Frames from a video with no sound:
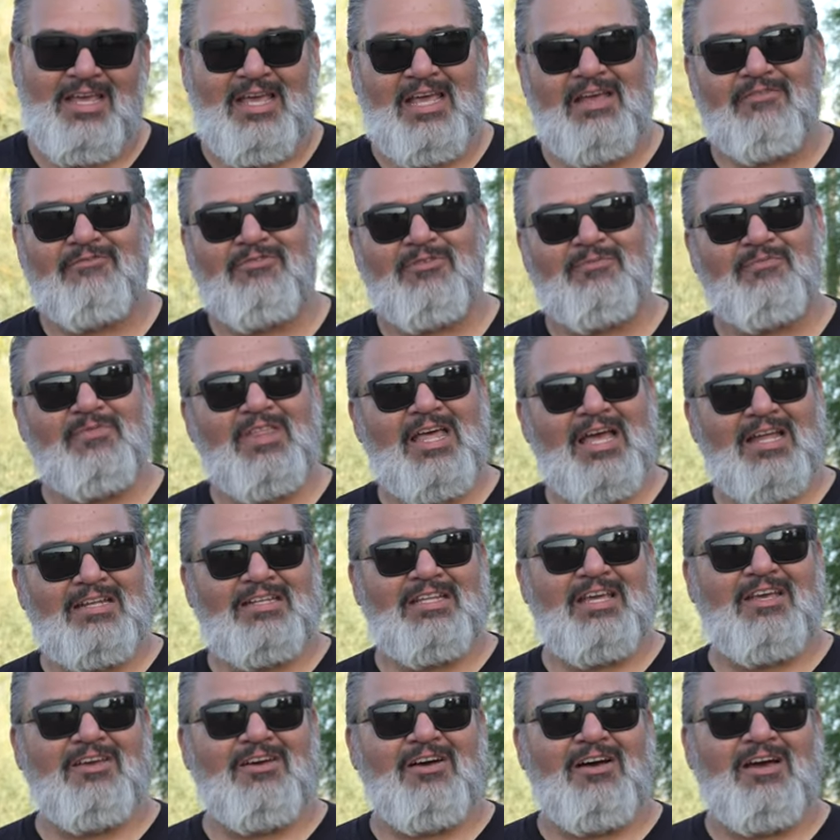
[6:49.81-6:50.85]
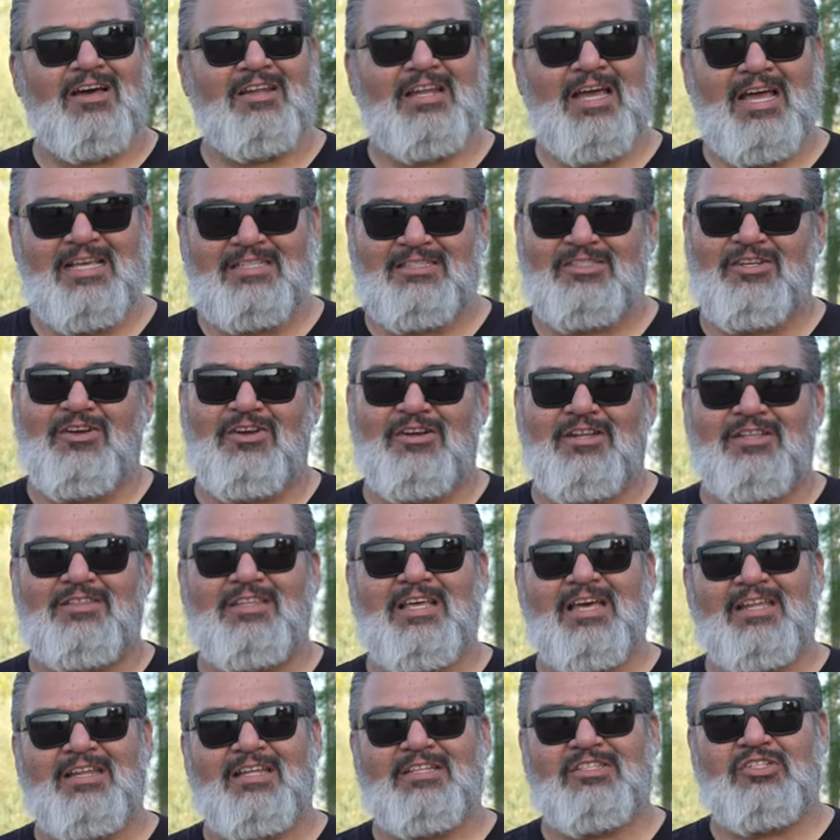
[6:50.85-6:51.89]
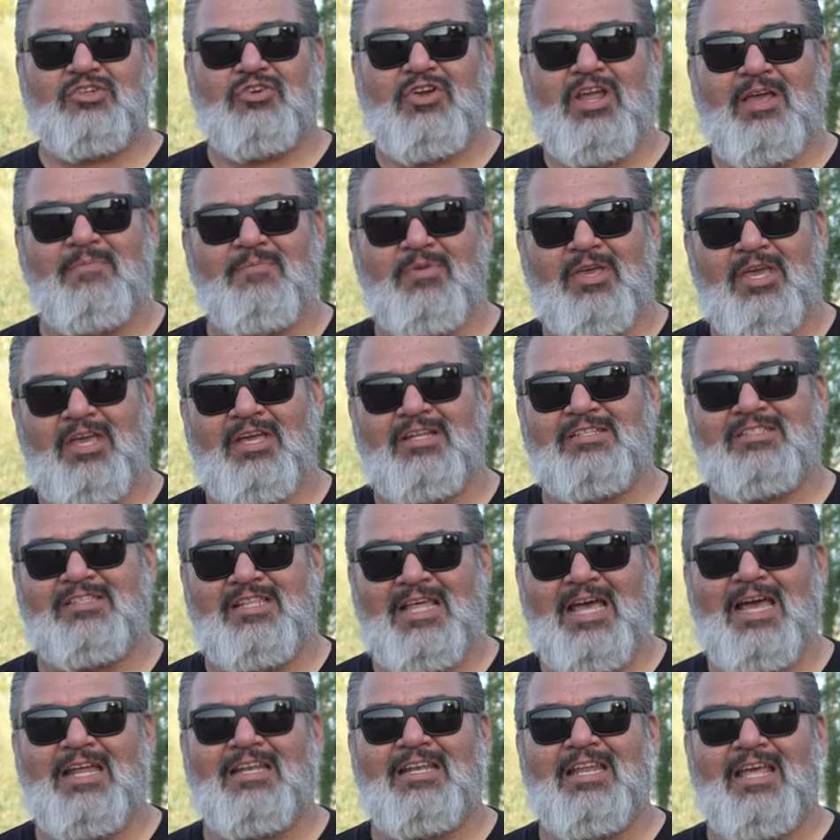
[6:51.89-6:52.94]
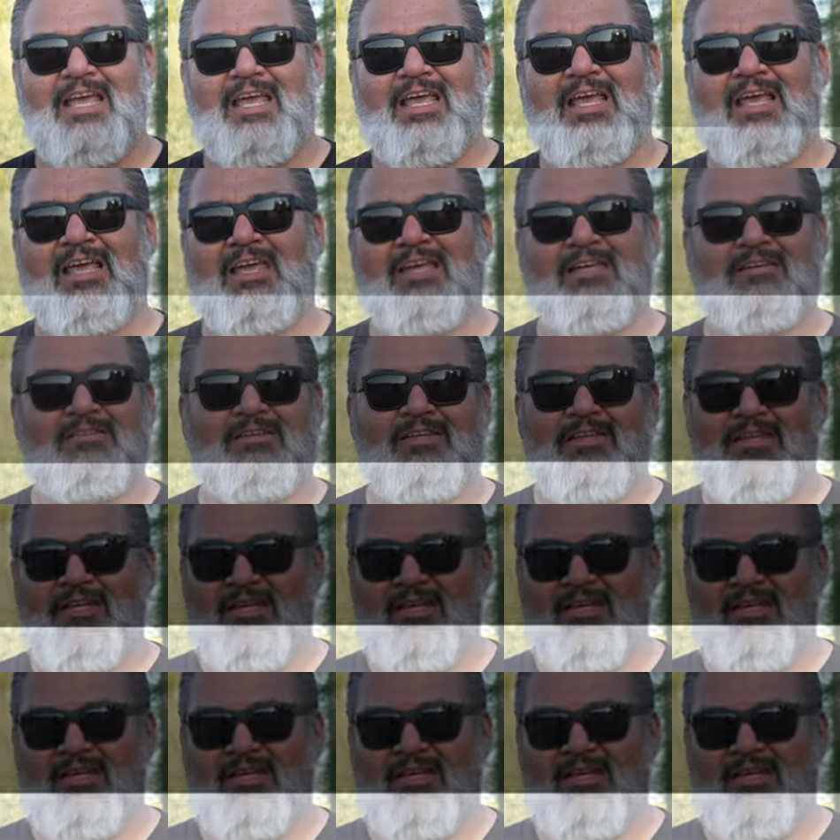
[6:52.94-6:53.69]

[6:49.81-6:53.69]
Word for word: And from that day on, I started that Instagram page that day.